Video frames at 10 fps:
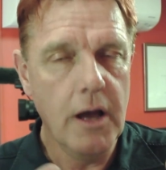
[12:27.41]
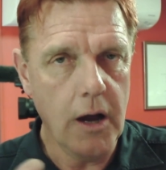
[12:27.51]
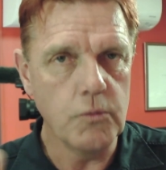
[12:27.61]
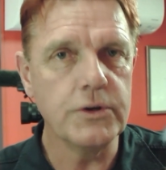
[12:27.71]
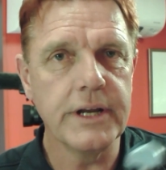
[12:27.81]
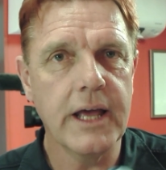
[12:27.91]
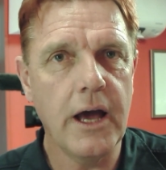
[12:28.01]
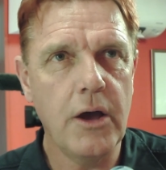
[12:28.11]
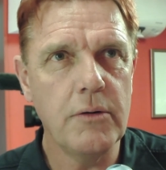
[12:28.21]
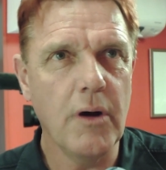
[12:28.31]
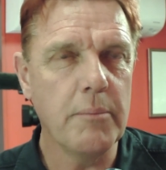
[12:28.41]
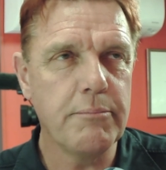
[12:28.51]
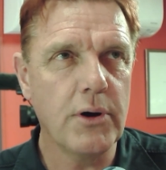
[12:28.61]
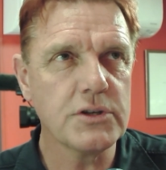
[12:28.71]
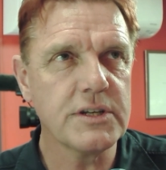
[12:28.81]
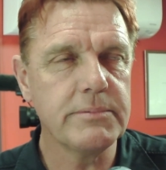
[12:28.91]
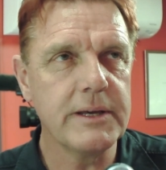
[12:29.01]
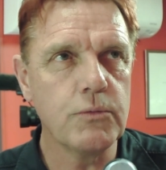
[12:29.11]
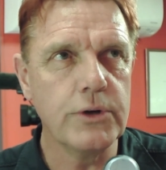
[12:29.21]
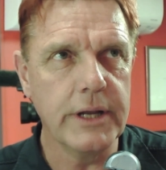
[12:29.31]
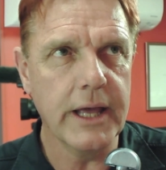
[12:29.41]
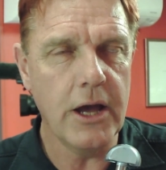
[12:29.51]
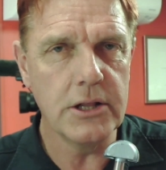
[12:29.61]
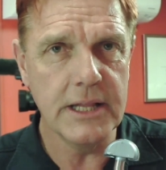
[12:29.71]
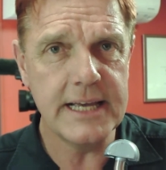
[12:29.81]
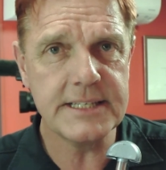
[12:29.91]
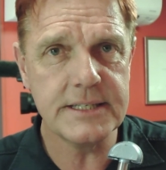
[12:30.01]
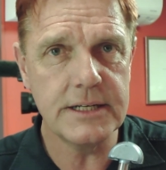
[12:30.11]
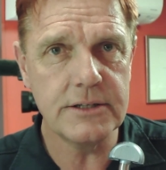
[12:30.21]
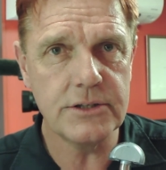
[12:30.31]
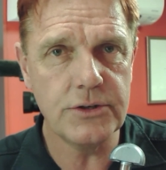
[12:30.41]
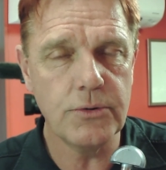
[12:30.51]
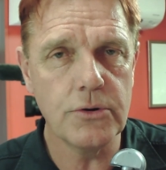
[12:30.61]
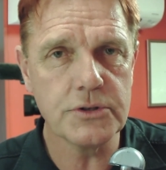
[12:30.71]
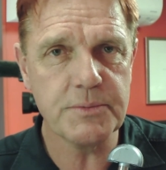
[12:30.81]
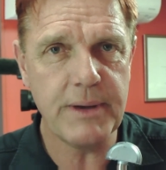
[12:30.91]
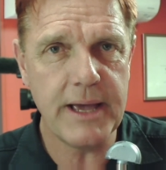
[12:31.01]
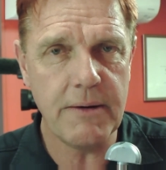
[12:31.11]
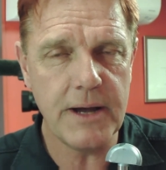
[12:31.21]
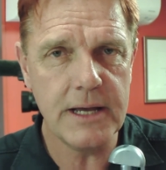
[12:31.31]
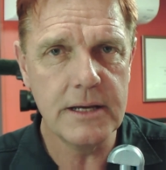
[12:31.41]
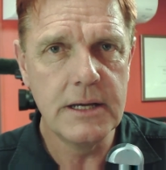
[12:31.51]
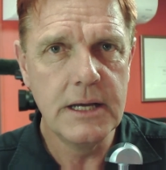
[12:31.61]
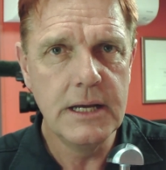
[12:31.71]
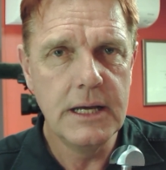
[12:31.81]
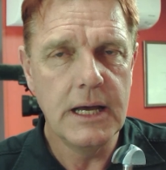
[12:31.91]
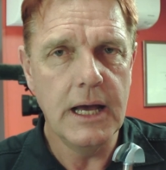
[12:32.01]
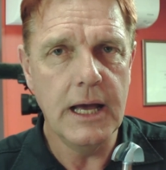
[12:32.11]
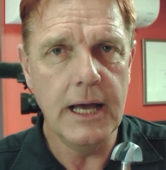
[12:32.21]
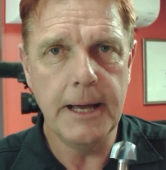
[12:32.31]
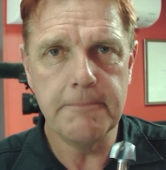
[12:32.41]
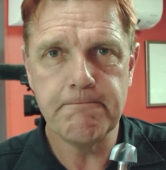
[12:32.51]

I possibly wouldn't go less than 2 horsepower, but